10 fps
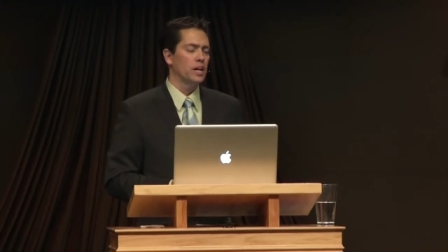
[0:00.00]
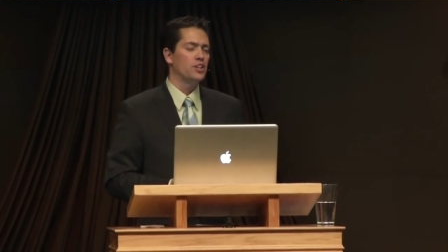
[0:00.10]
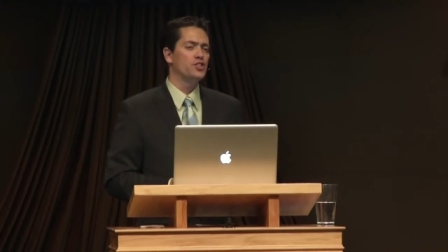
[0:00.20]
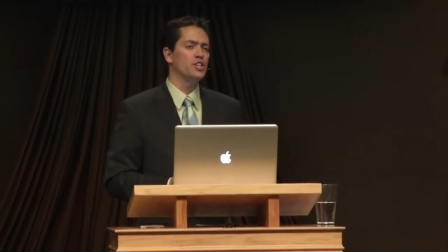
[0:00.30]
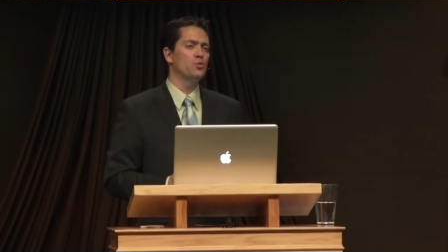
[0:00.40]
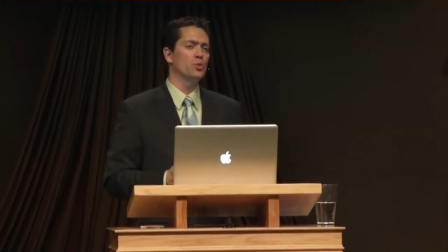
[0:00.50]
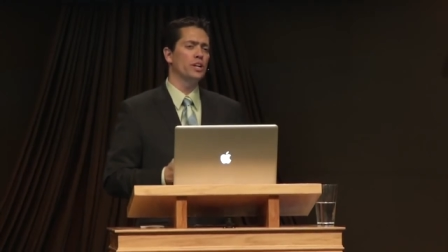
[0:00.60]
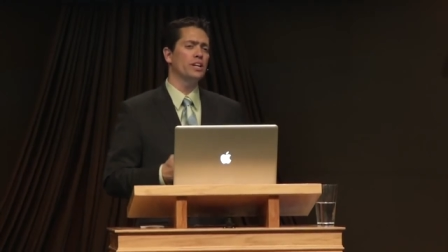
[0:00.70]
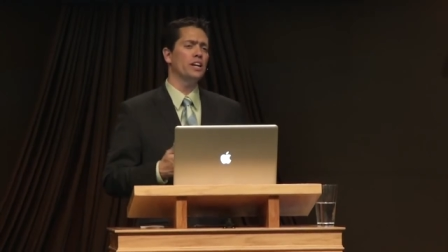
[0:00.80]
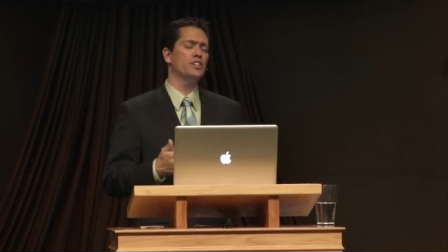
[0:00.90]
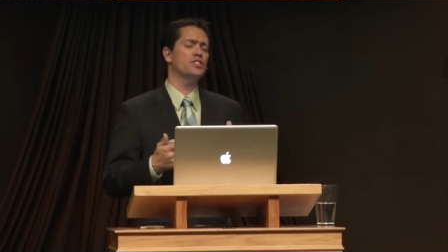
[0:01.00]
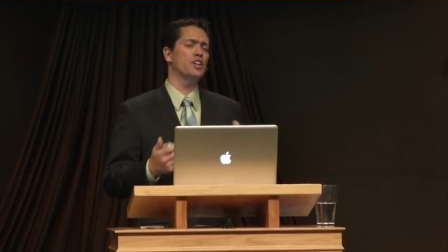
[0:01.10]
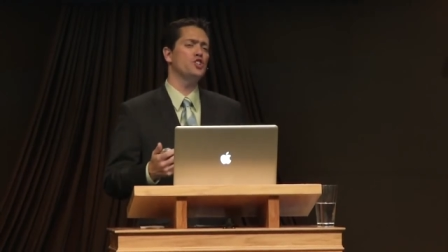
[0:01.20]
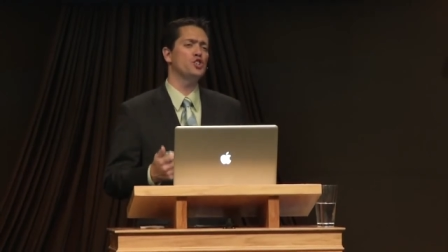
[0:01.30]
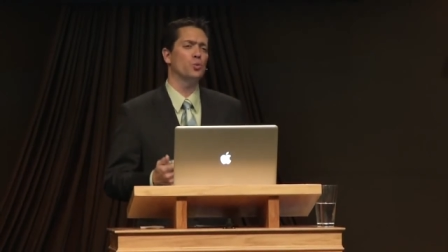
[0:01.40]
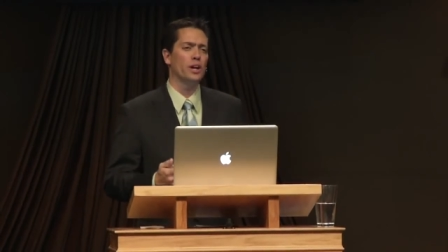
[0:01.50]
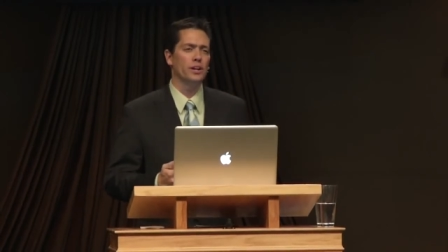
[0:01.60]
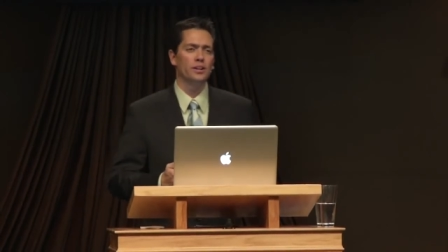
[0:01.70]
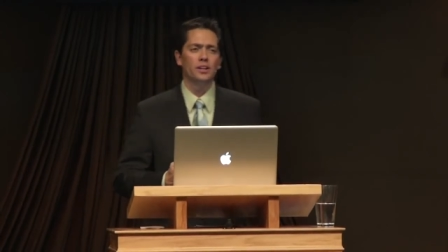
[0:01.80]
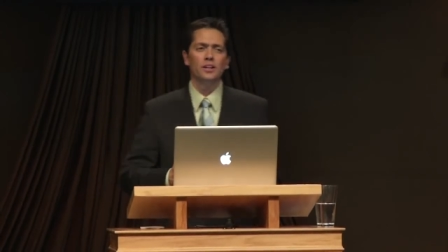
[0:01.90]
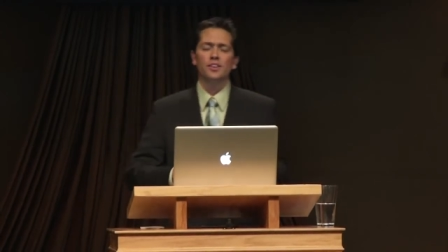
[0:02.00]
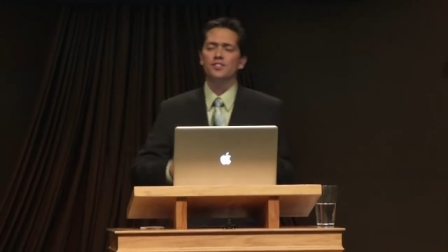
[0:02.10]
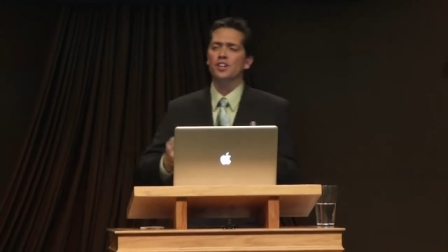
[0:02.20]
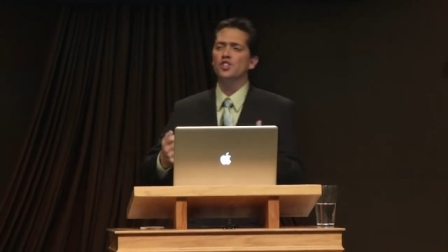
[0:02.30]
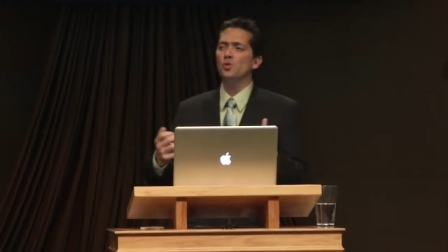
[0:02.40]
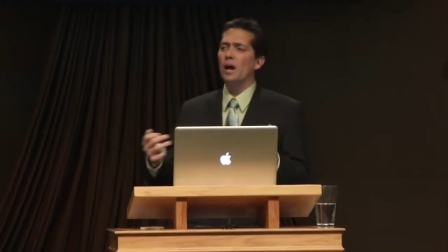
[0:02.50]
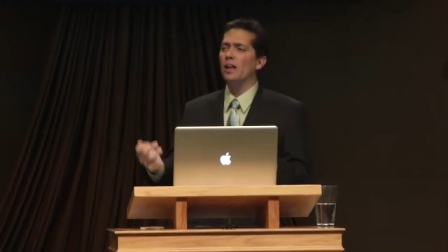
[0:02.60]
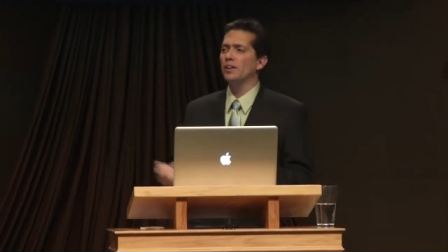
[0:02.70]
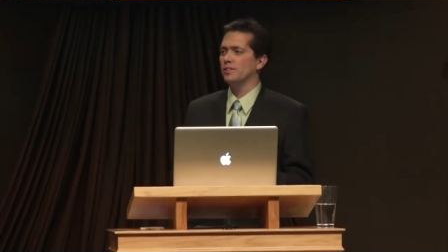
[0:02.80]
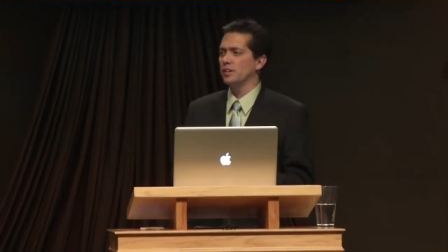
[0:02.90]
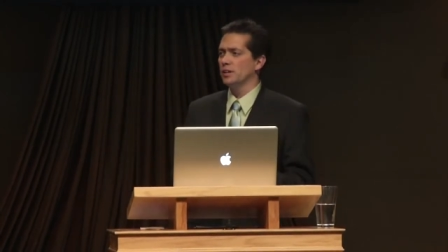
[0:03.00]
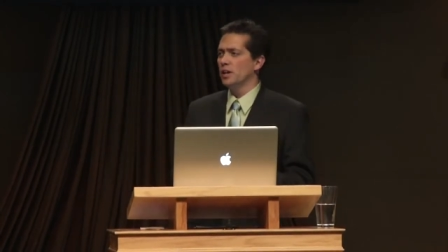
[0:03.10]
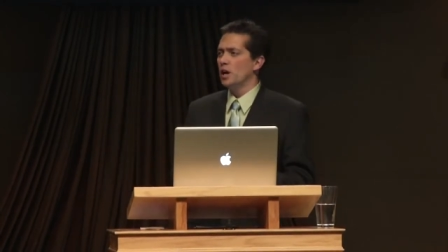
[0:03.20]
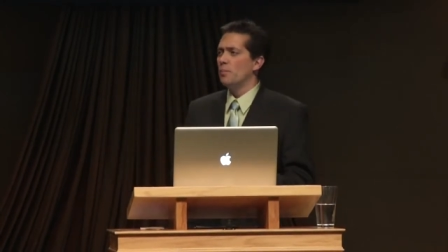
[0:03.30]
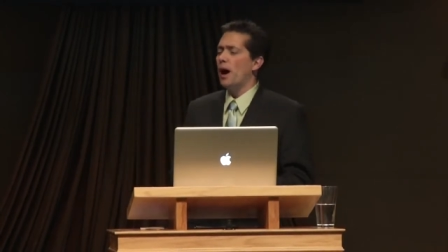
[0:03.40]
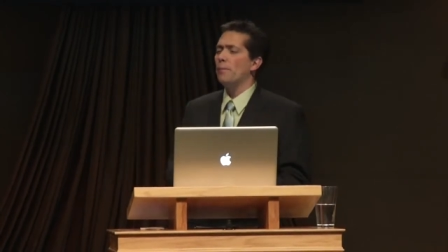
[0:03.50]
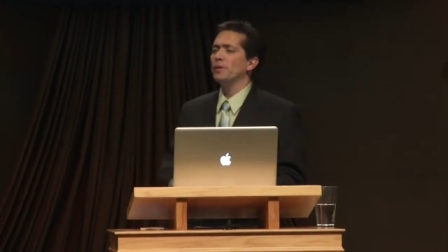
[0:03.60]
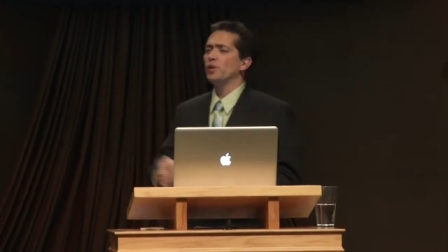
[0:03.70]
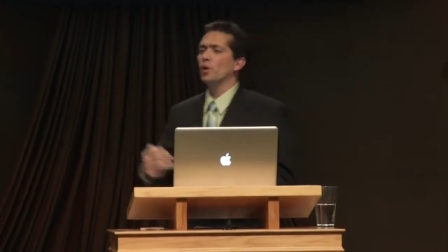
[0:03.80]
And she really accentuated the sensuality Papa